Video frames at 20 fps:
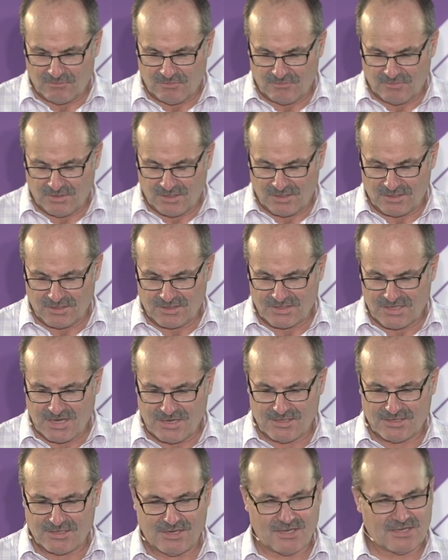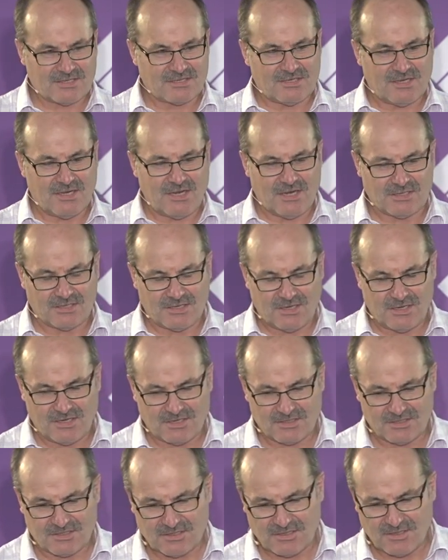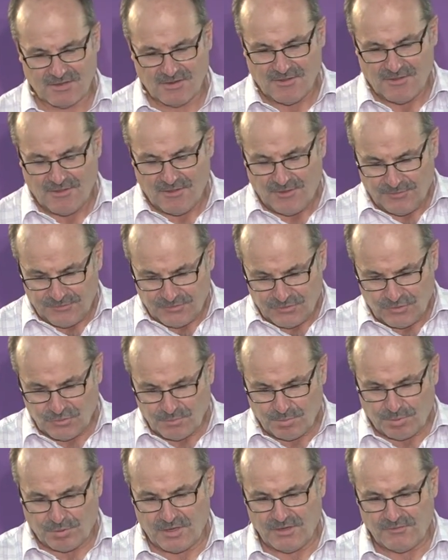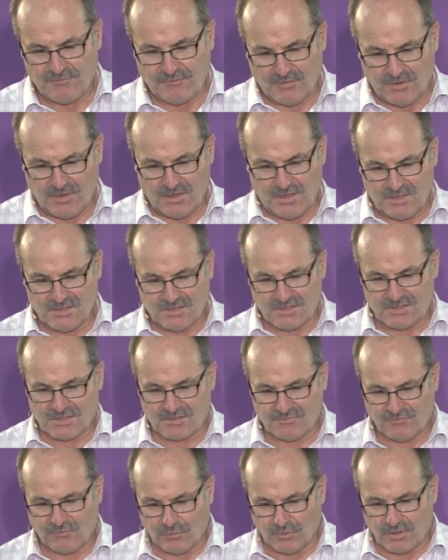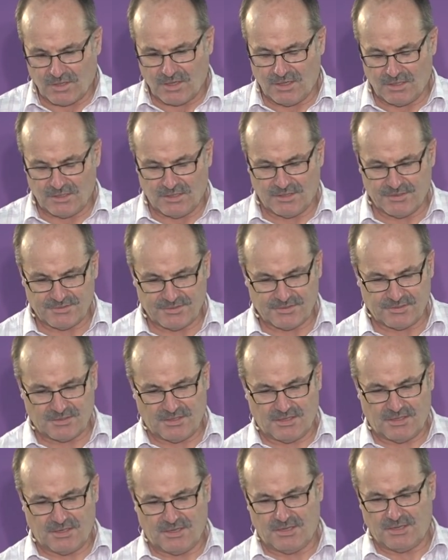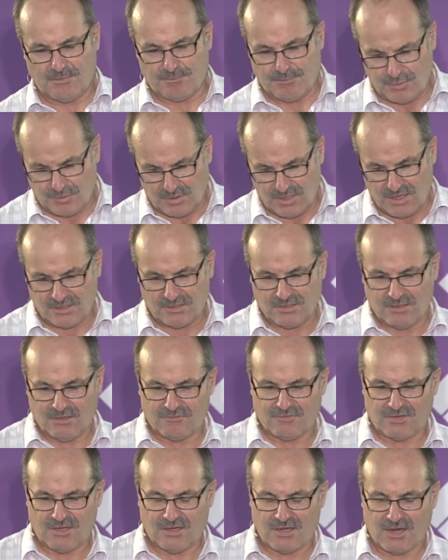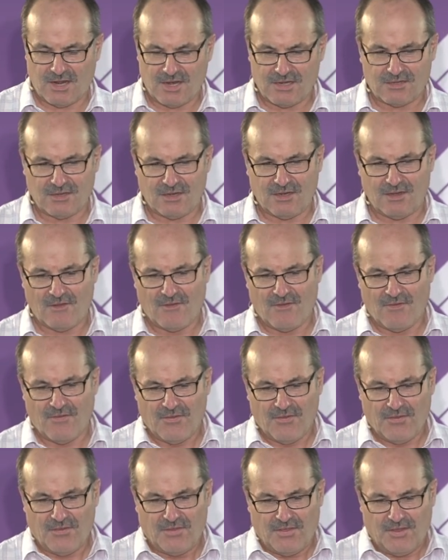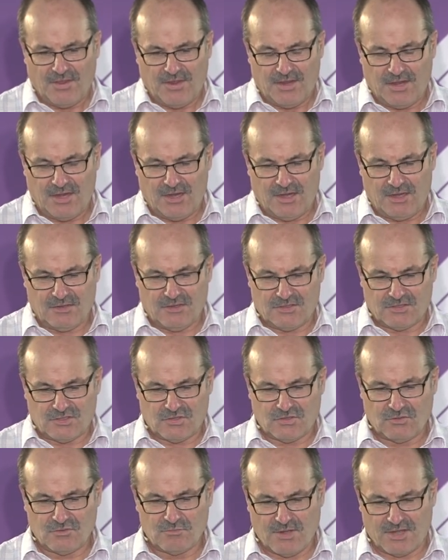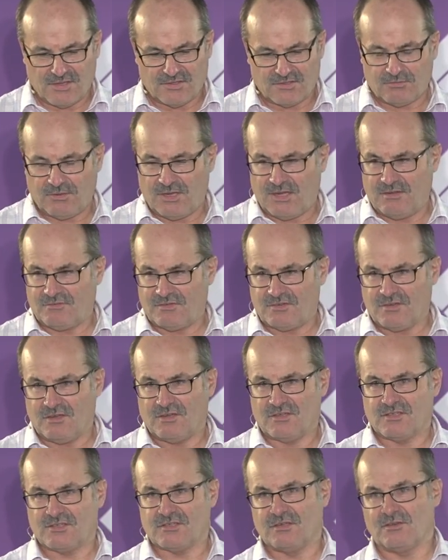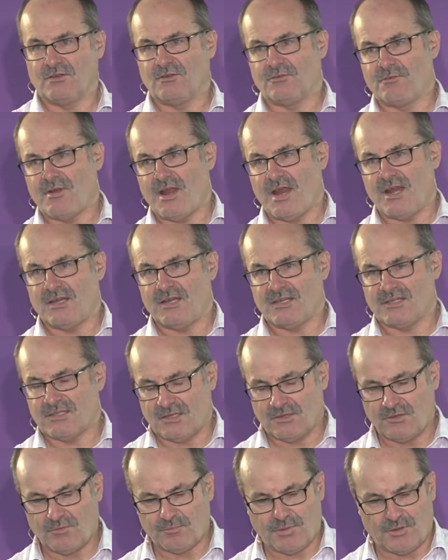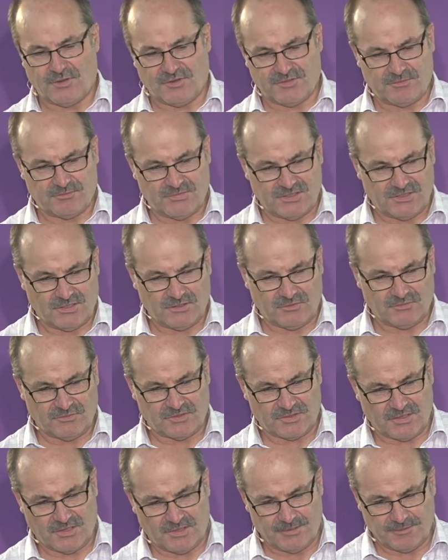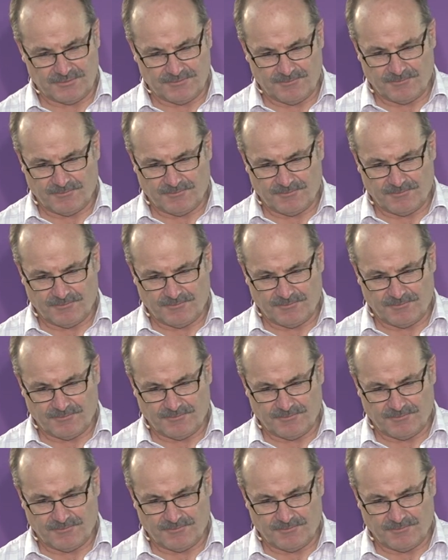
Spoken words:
We've done 10,000 hectares, two pre-feeds, 4 kilos per hectare of 1080, and in 2 months we haven't seen a single rat, a single possum, a single stoat.